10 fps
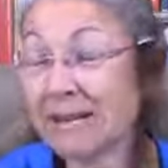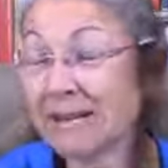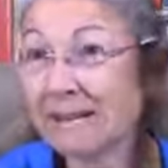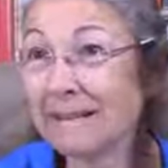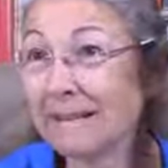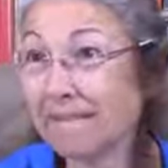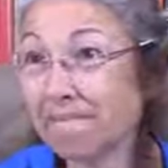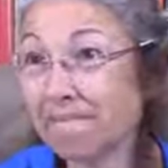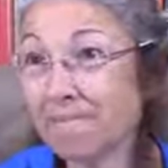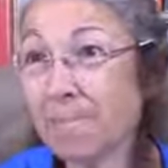Lots um, of
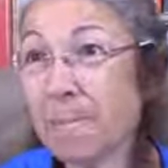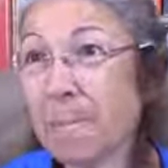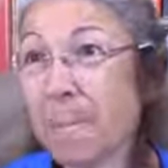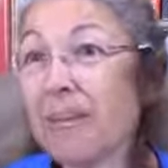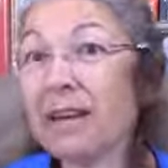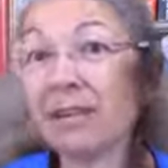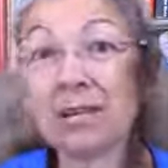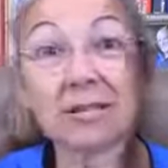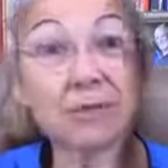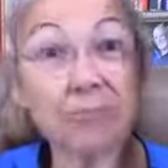duplicates. And
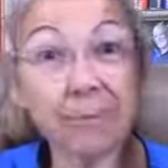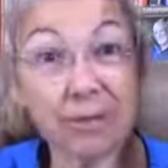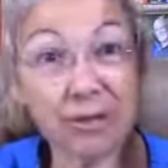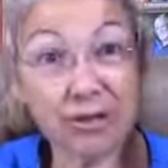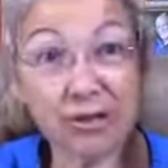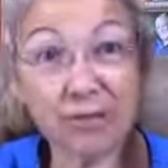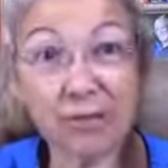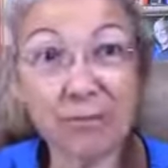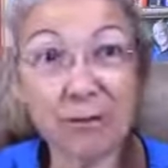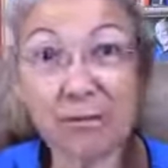lots of duplicates.
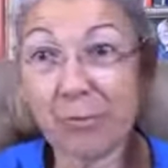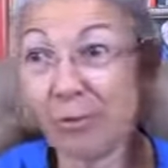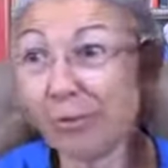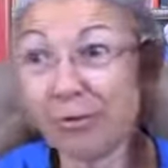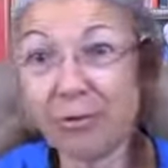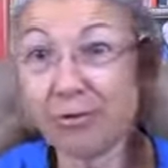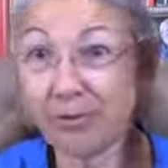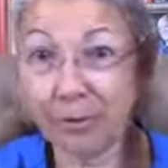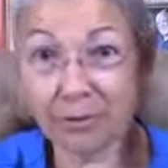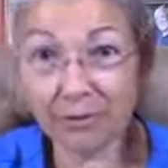So we said, well, we don't need
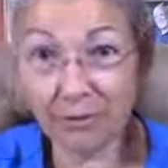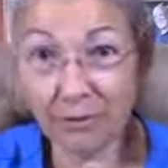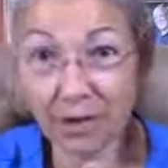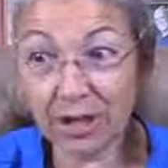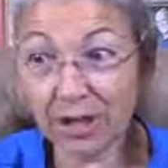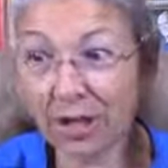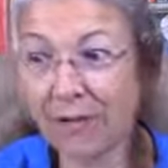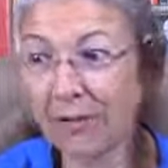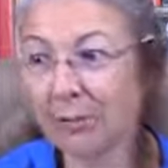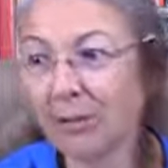duplicates of everything.
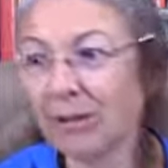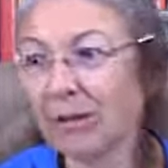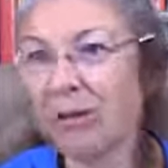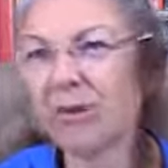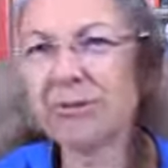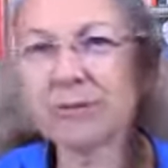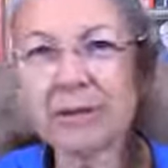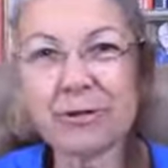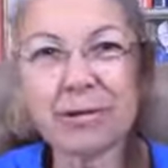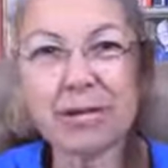And, you know, all those
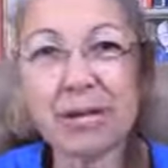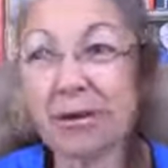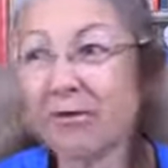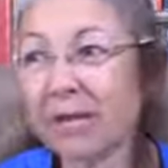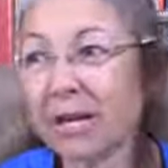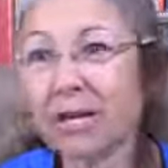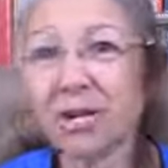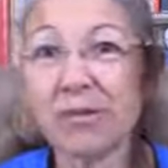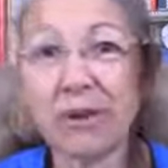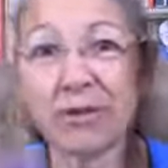pictures that you take on
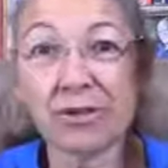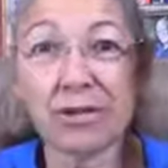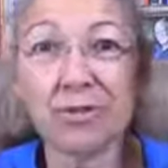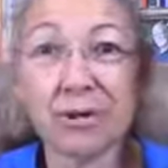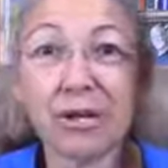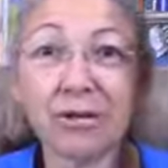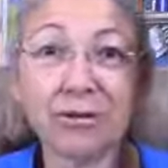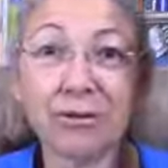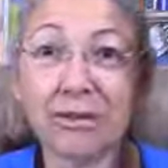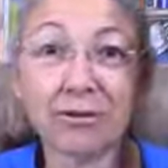vacation of all the scenery and
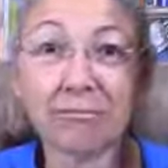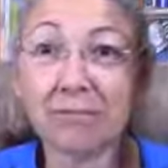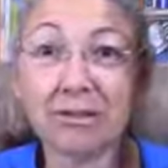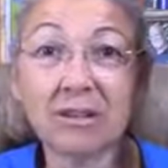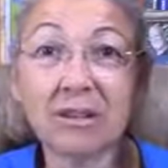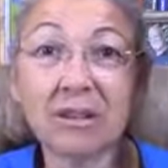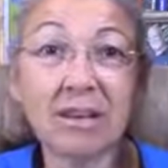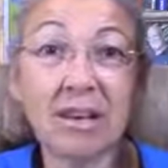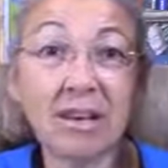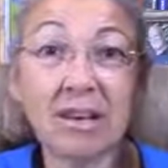you're like,
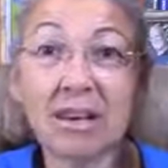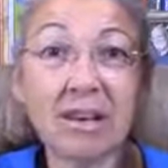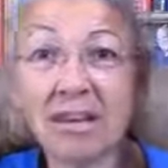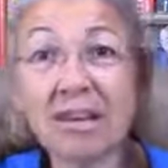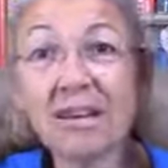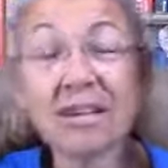yeah.